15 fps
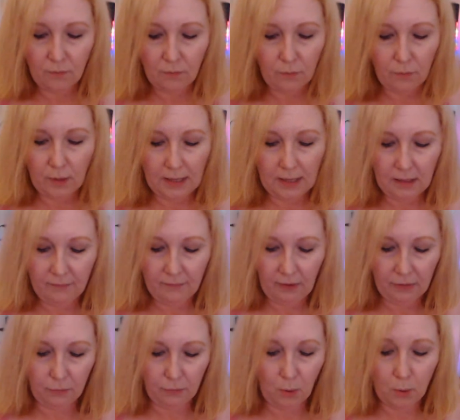afraid if I
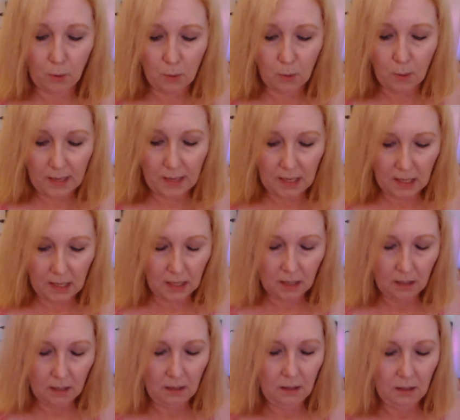throw it away,
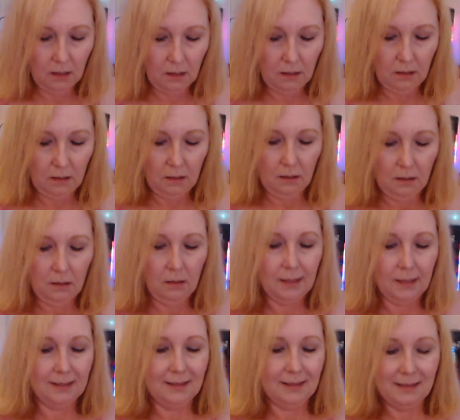
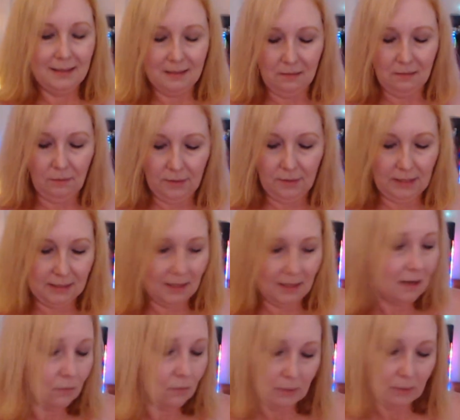like these little things. I
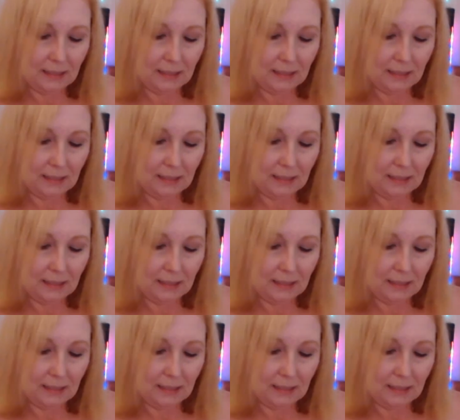don't need